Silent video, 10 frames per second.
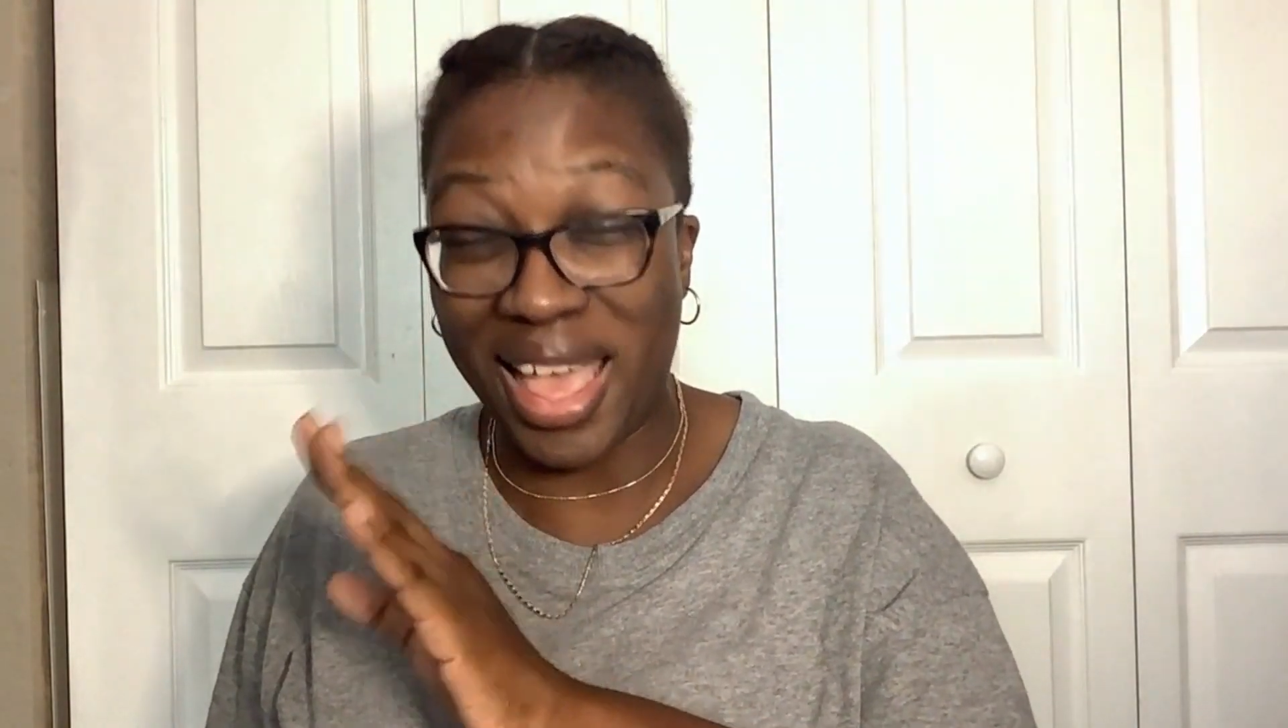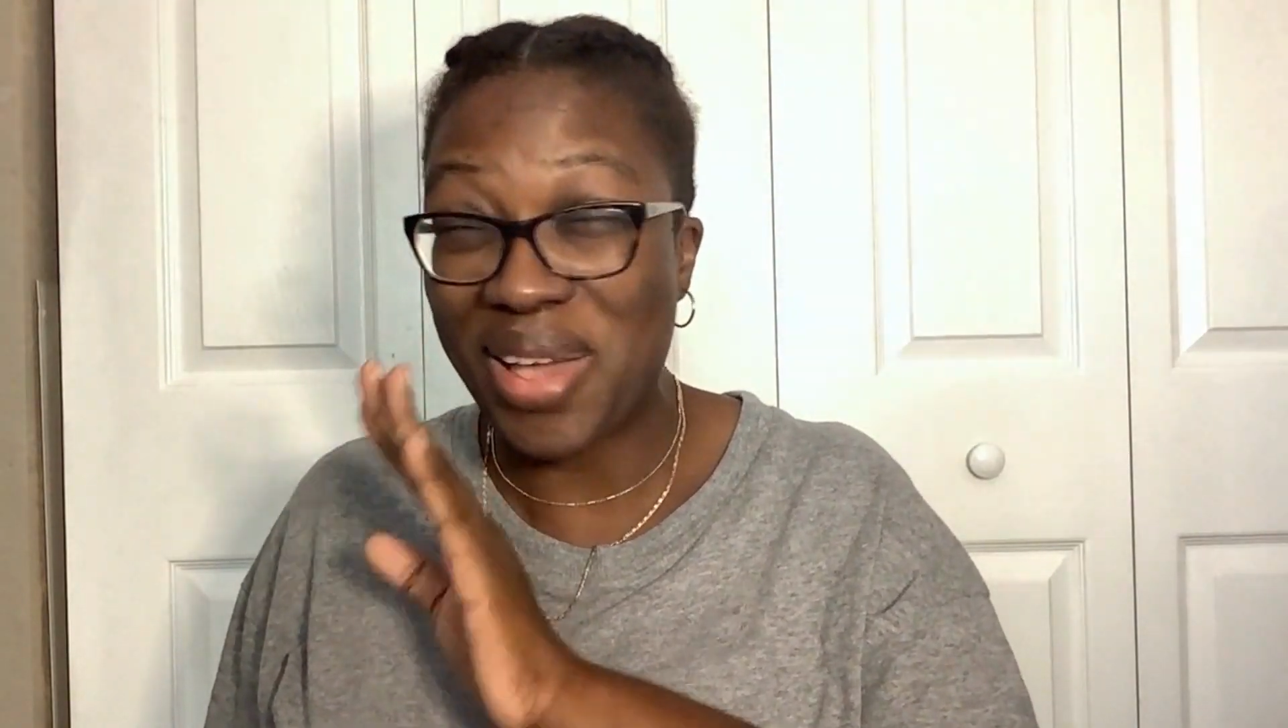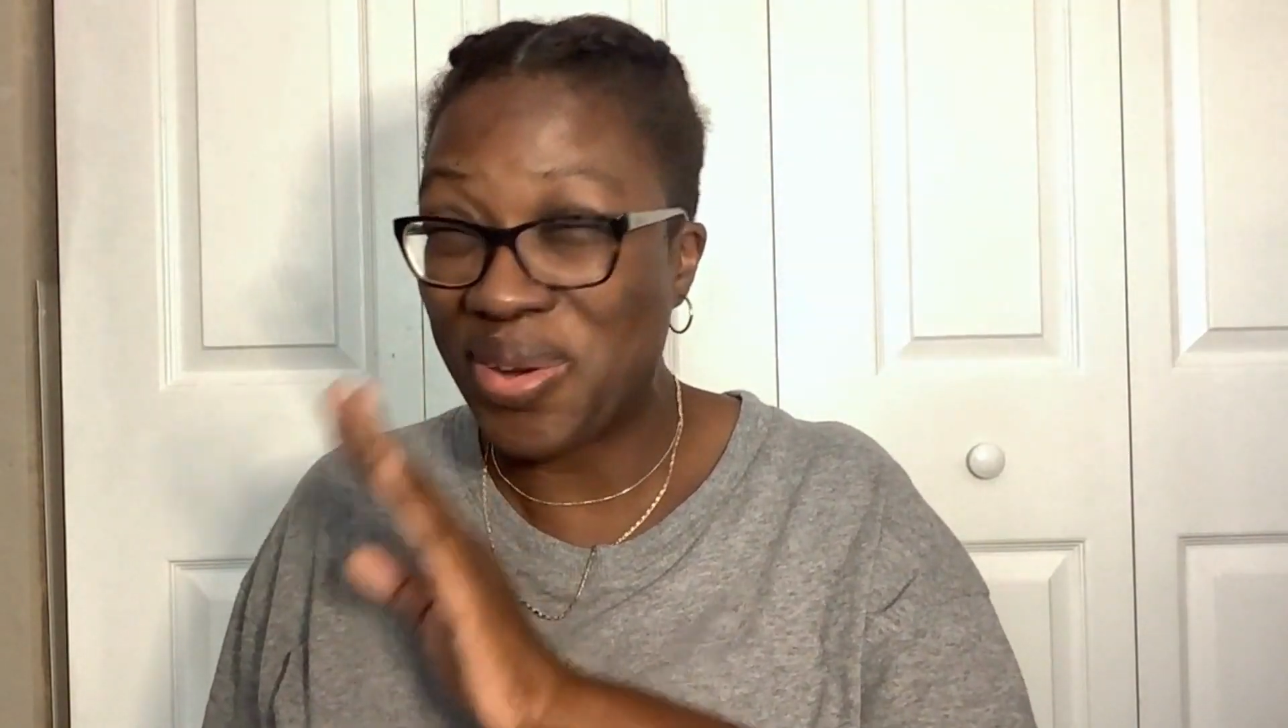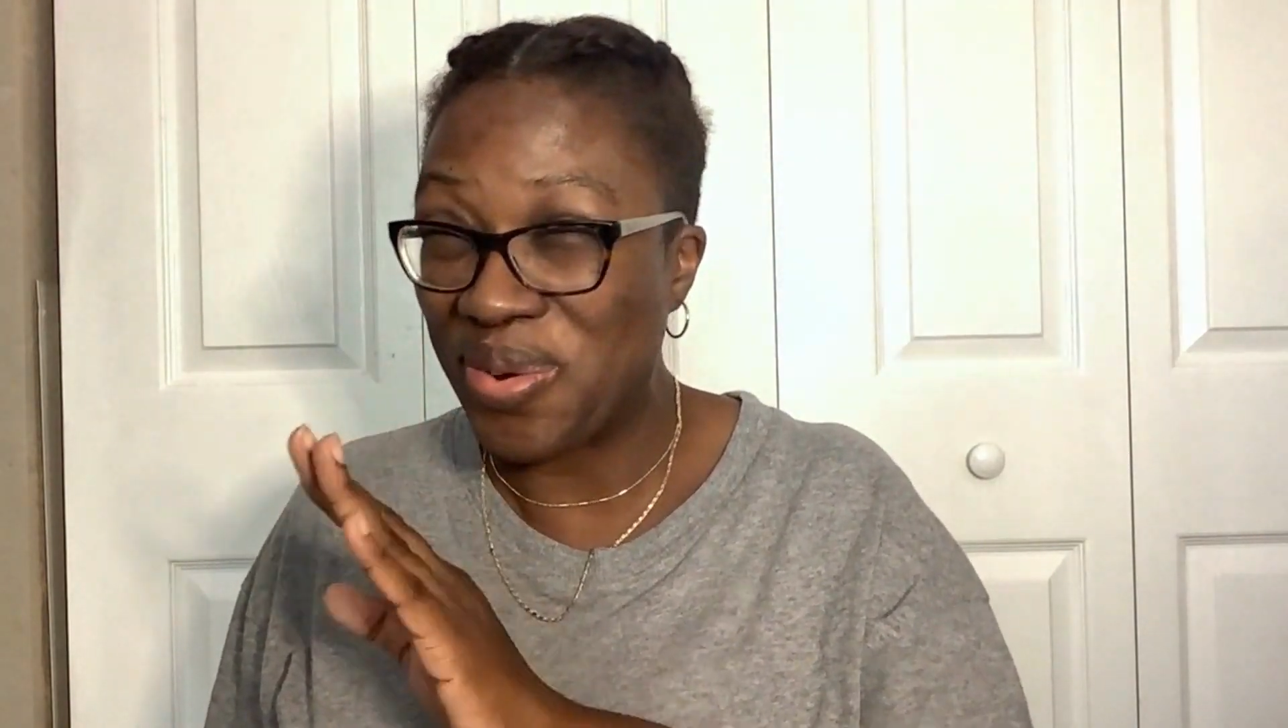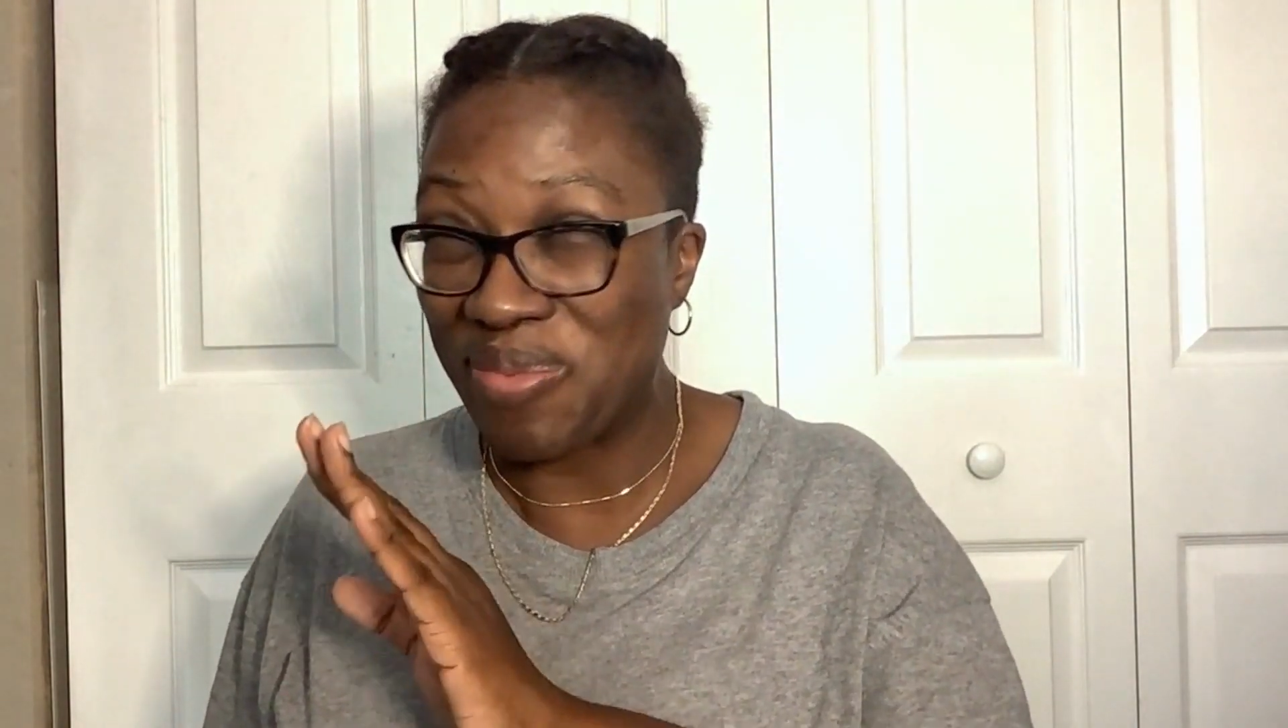
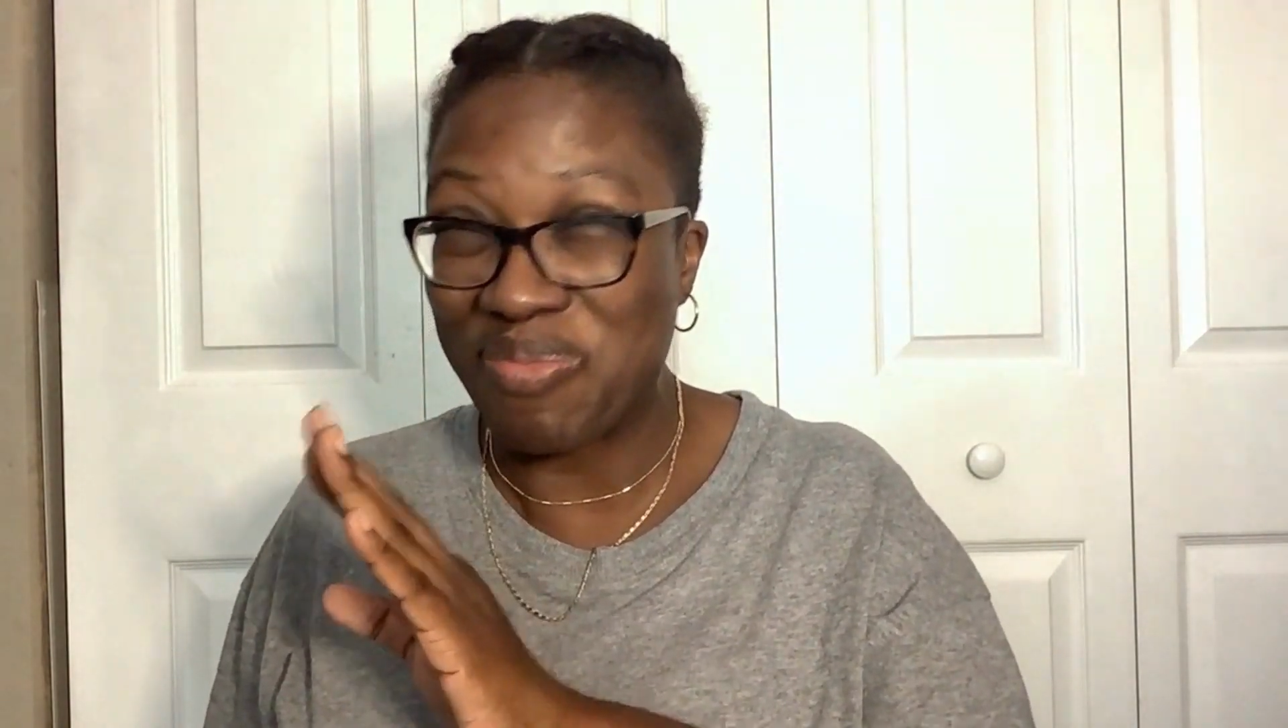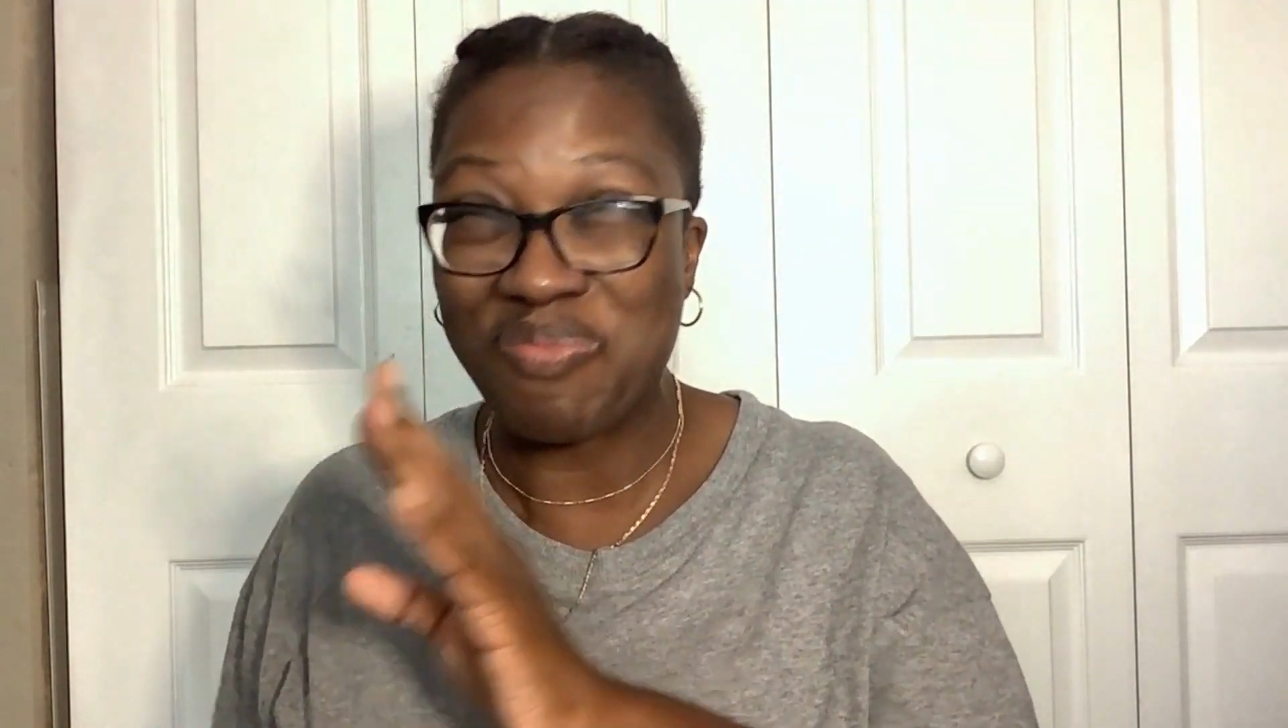hope.